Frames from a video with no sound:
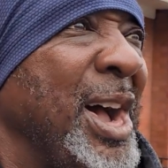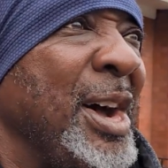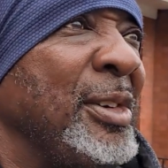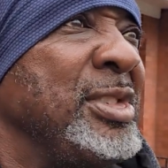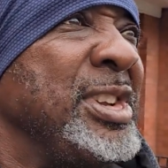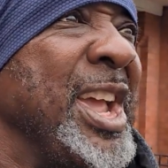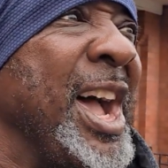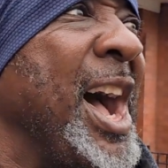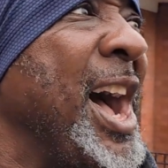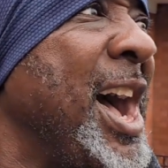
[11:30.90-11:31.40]

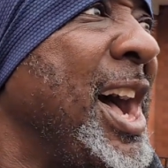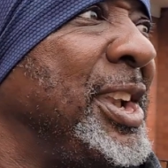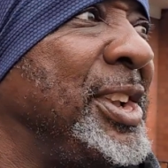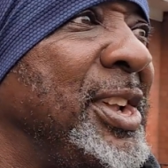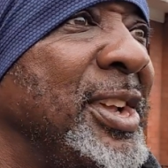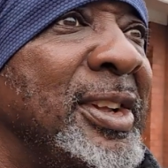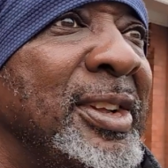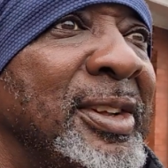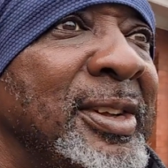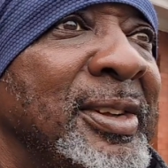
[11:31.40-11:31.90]
having it
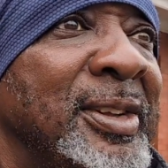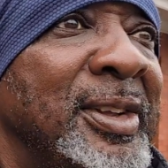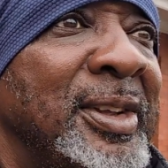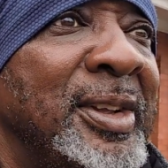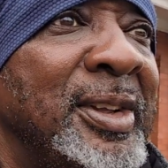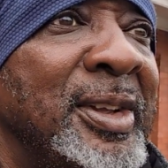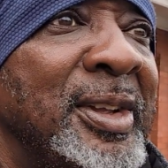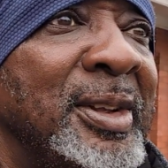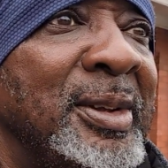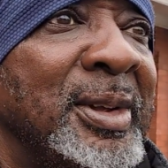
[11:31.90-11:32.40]
hard,
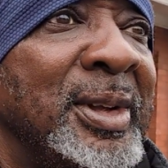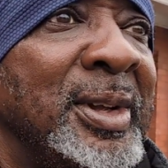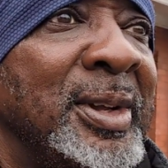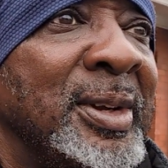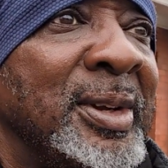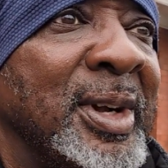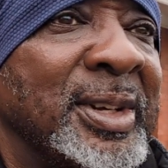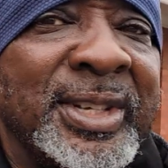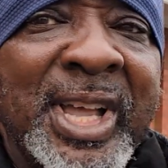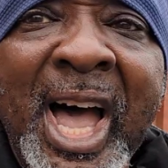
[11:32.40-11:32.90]

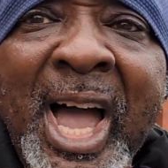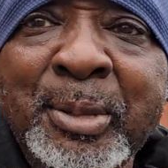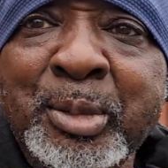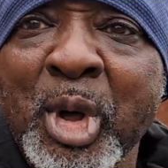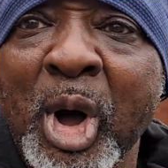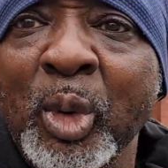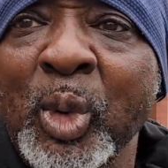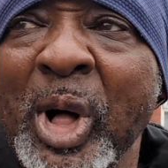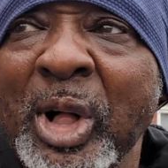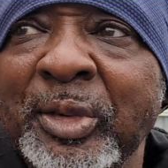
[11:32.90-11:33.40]
because I'm
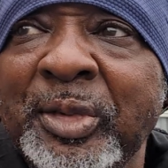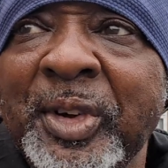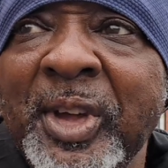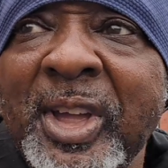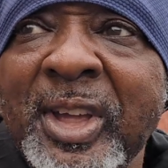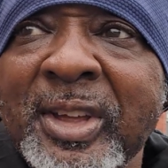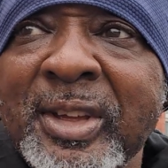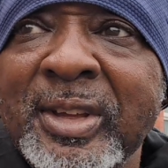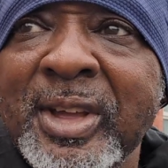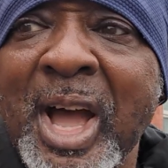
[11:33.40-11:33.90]
not
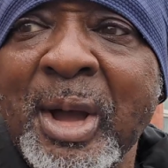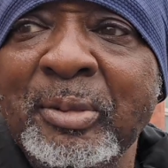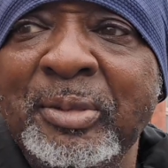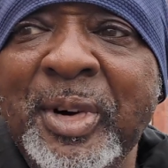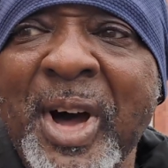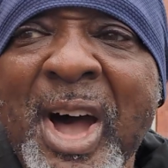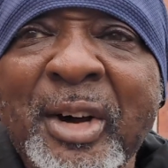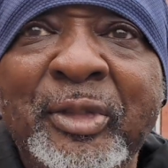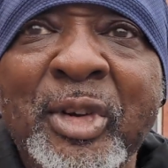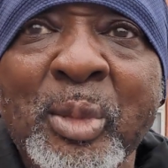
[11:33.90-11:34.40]
wealthy. I'm
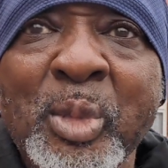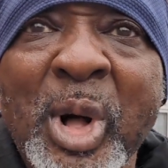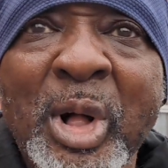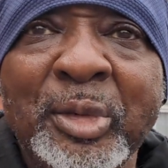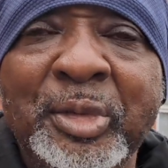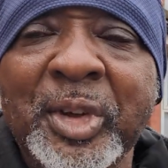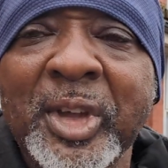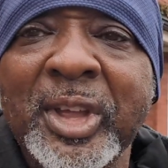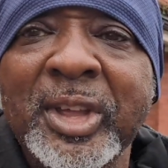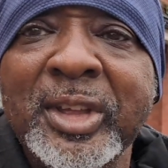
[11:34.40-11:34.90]
far from
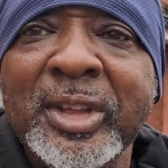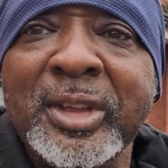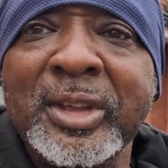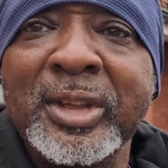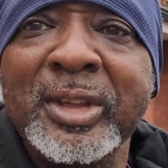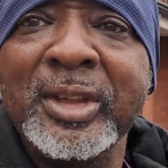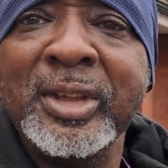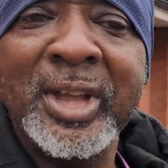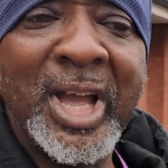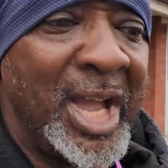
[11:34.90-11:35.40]
wealthy.
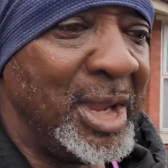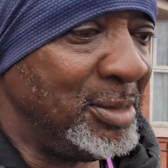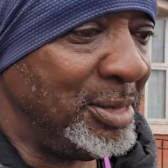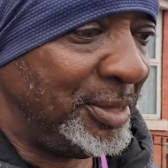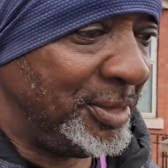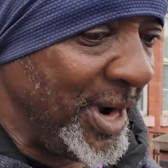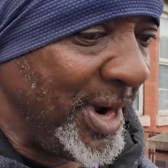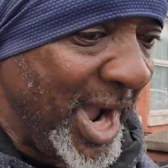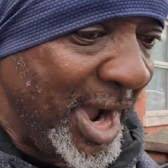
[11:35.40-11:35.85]
I'm